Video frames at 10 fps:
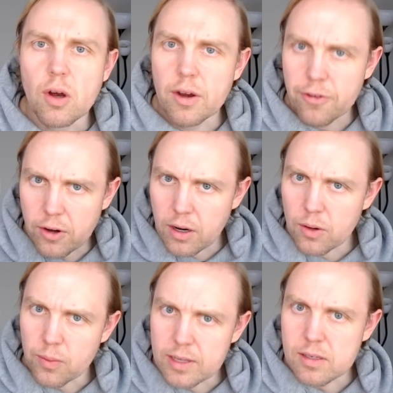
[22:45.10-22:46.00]
if you're going
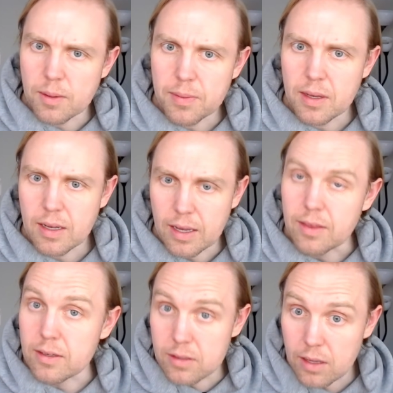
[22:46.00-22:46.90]
to read something at
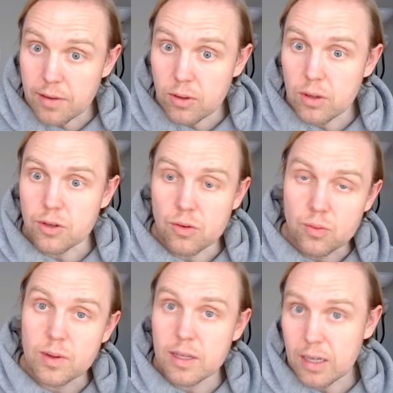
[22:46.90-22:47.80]
this level, you
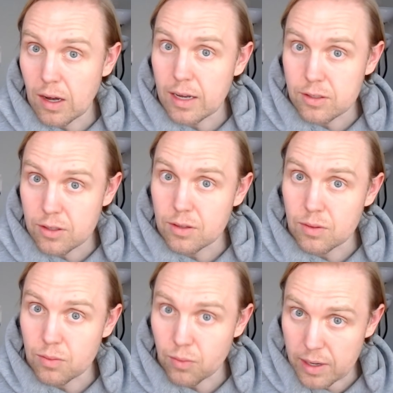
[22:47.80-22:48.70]
really ought
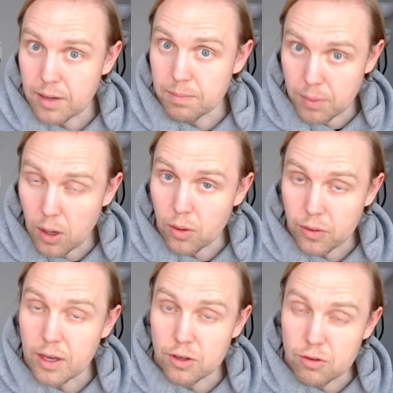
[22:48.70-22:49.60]
to read
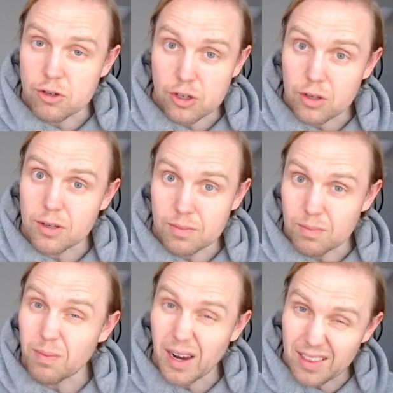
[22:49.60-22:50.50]
both. And you
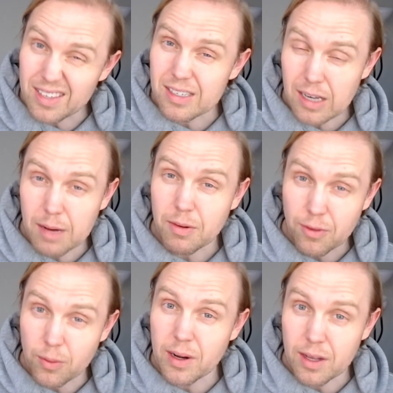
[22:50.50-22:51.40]
should, by this time, if
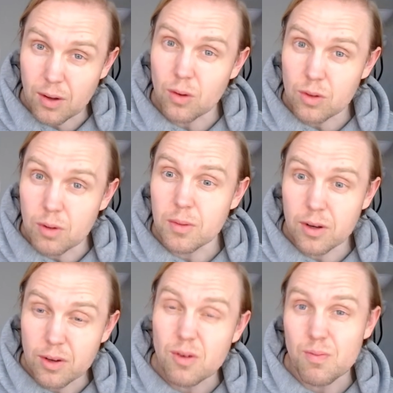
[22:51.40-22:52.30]
you're reading Hong Lo
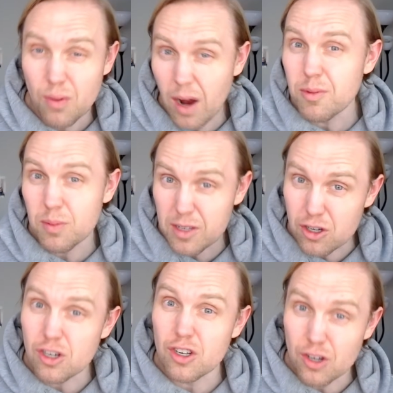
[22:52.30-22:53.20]
Meng, you probably
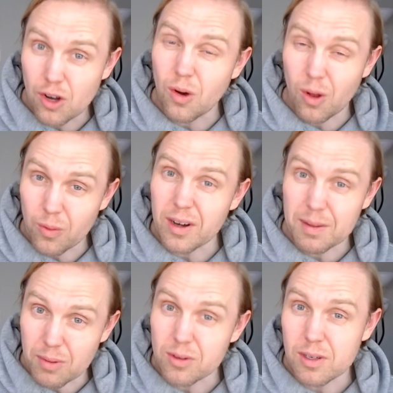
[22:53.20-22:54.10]
should know already
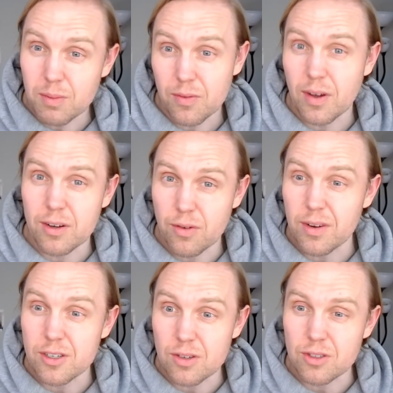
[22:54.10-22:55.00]
both simplified and
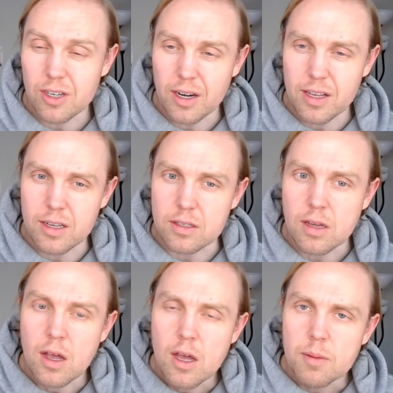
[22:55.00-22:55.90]
traditional Chinese.
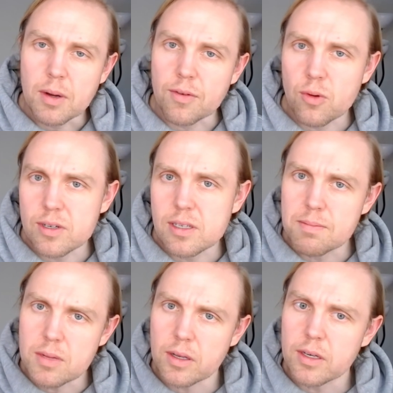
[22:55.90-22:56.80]
But of course, the
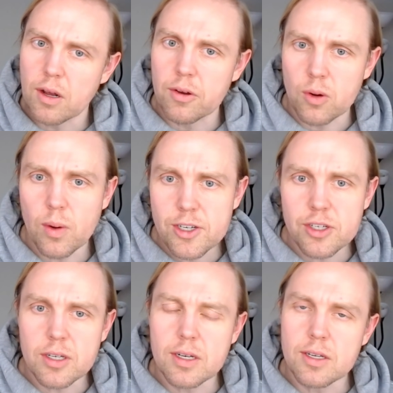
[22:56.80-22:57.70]
million-dollar
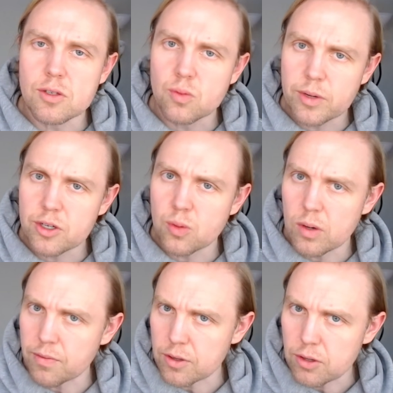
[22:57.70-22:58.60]
question is which
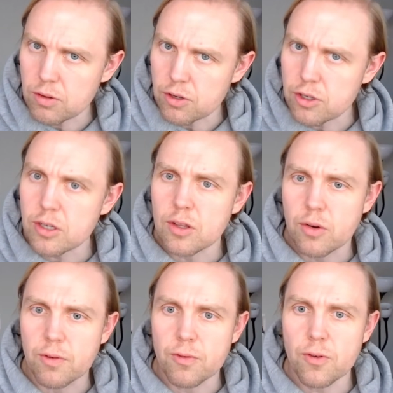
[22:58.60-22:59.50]
one of the two you should
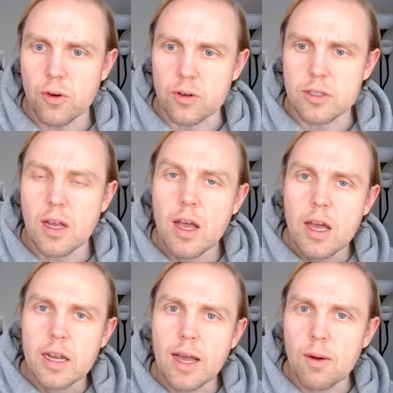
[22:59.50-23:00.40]
learn first.
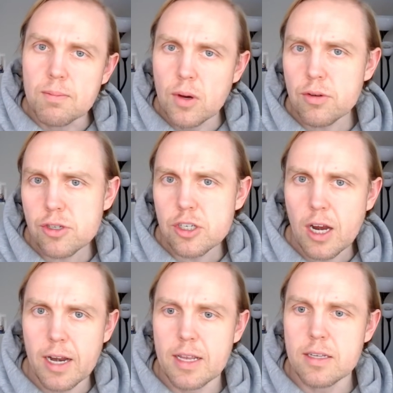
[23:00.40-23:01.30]
Now, most
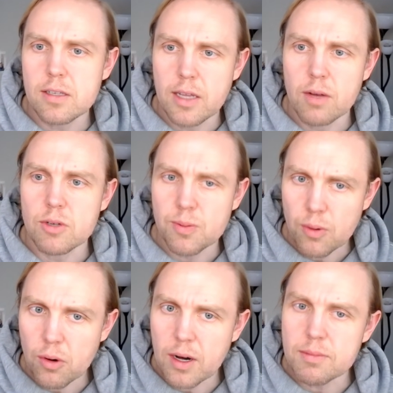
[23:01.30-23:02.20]
Chinese language
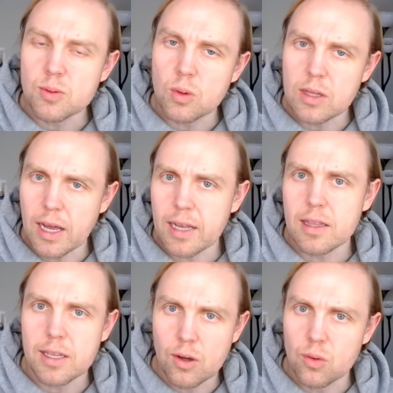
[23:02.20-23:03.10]
programs will
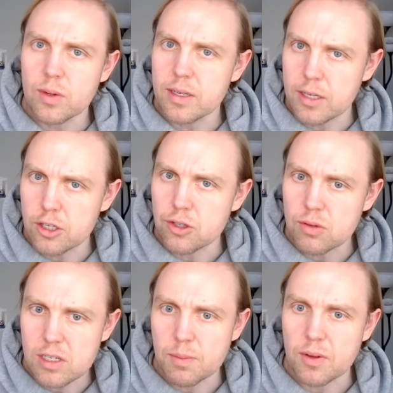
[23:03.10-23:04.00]
likely only teach you
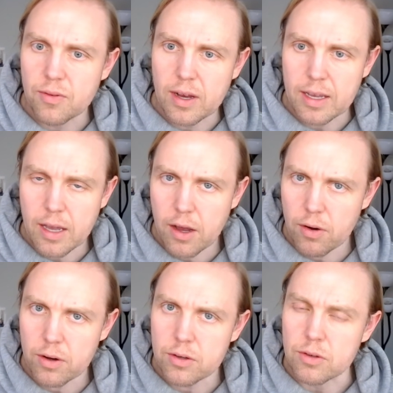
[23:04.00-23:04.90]
simplified
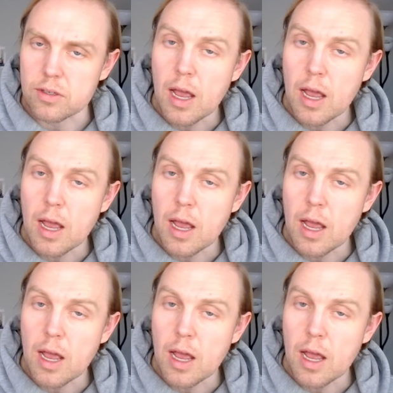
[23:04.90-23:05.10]
characters.